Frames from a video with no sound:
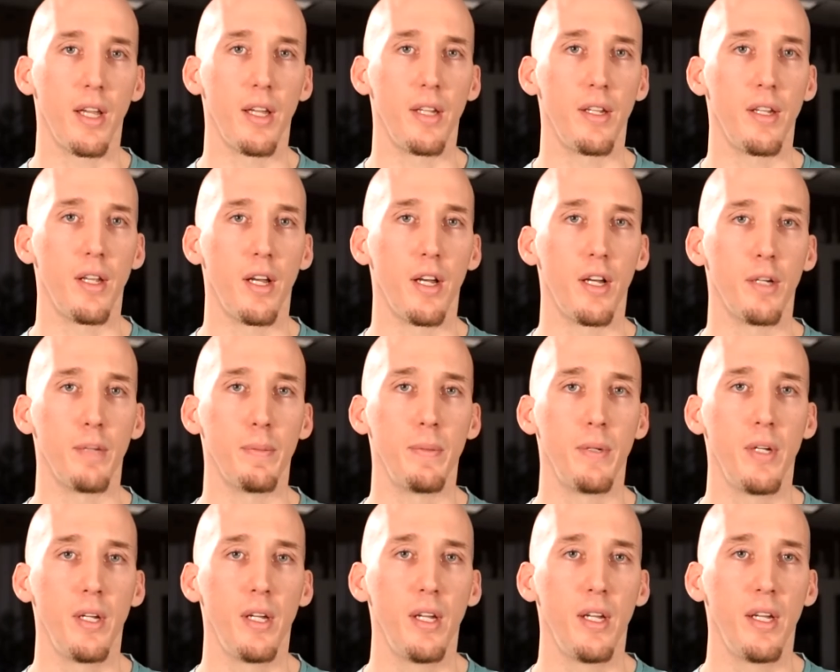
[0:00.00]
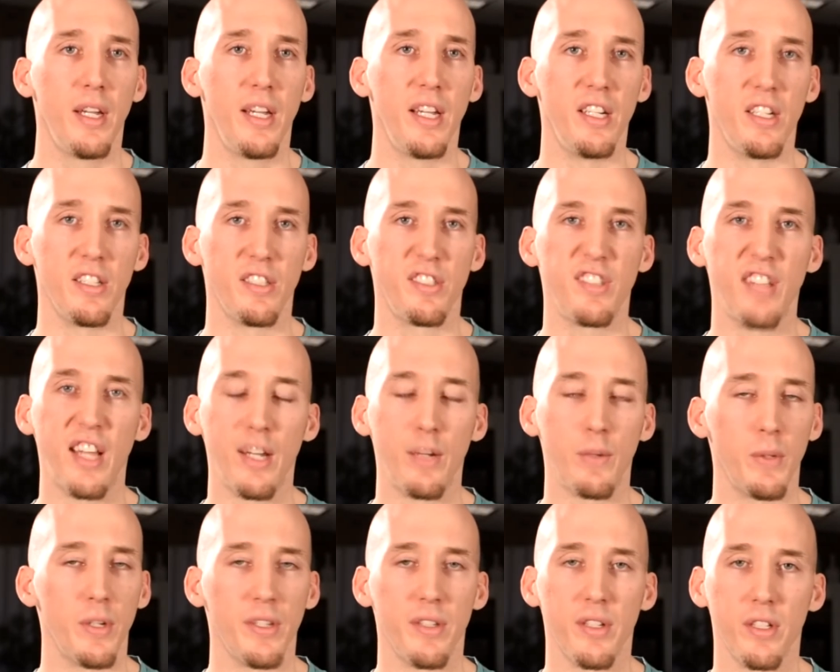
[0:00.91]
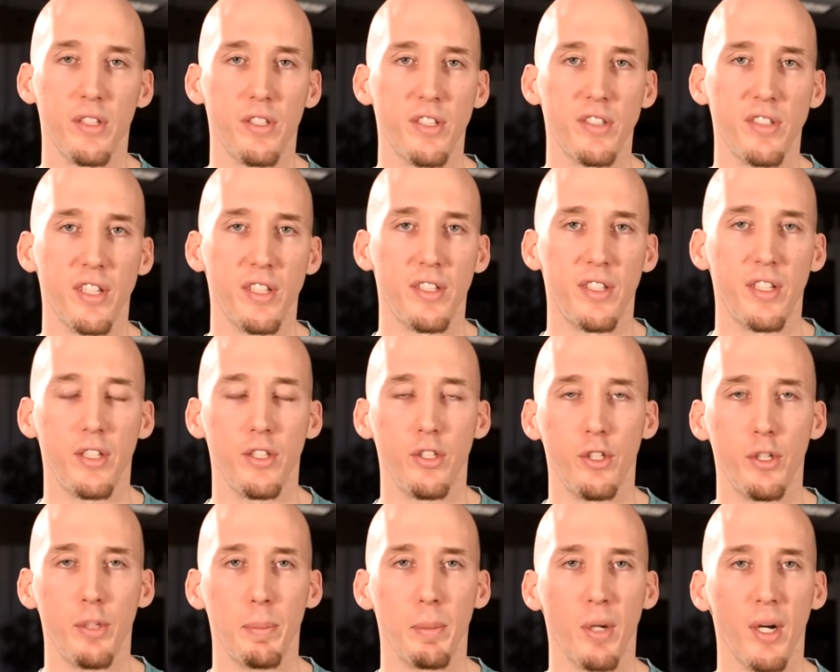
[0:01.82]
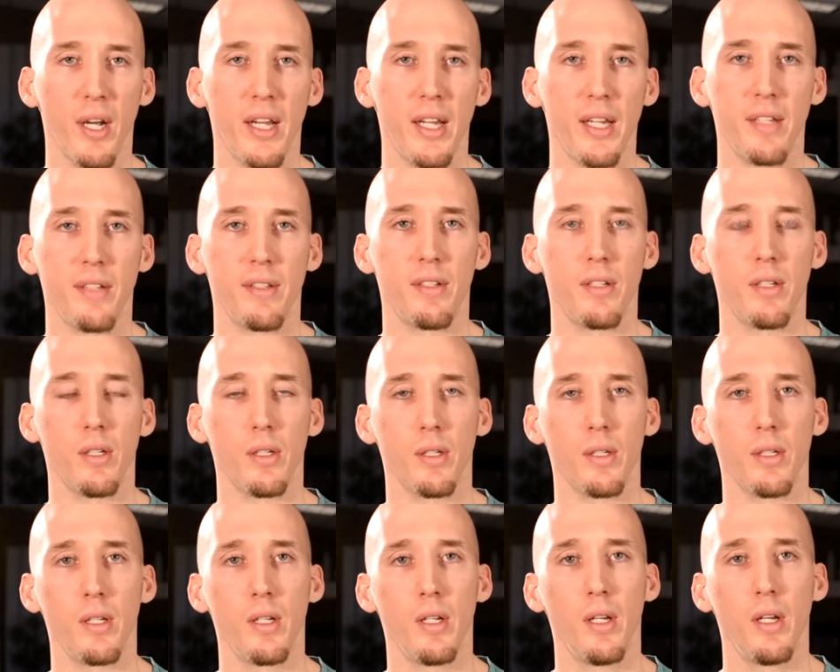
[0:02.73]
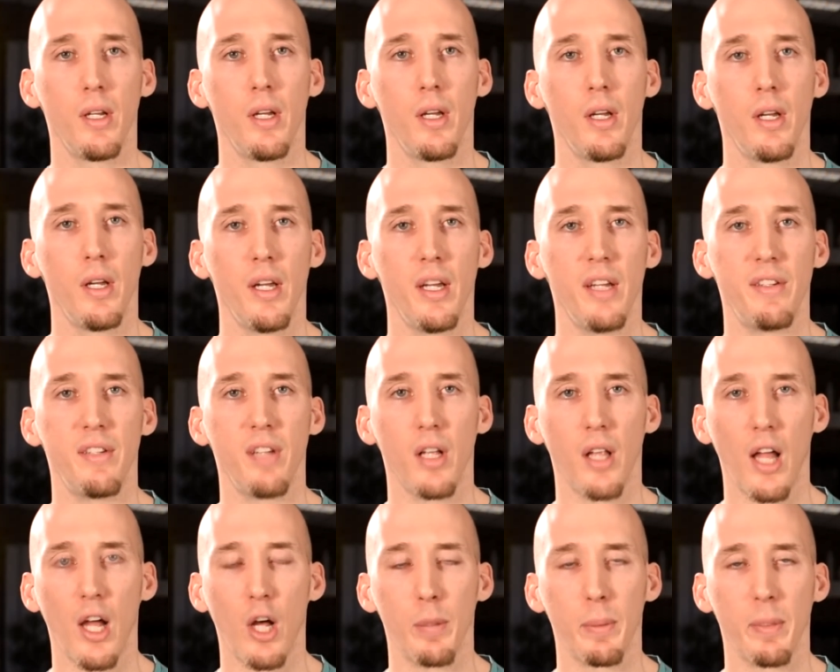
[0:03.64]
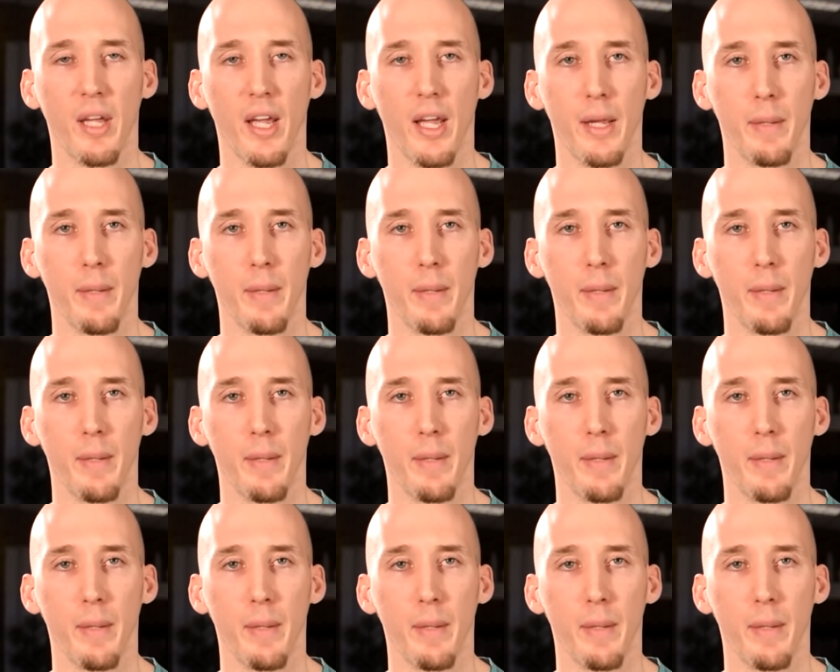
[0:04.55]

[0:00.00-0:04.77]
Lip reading: And he just stayed with her and just continued to pray until help